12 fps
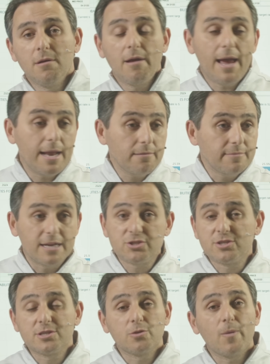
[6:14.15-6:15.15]
And that's
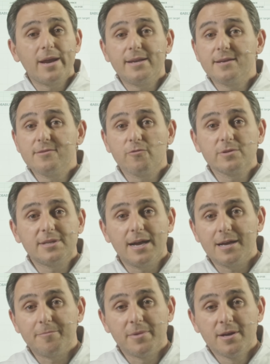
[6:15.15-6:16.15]
just the way it is over time.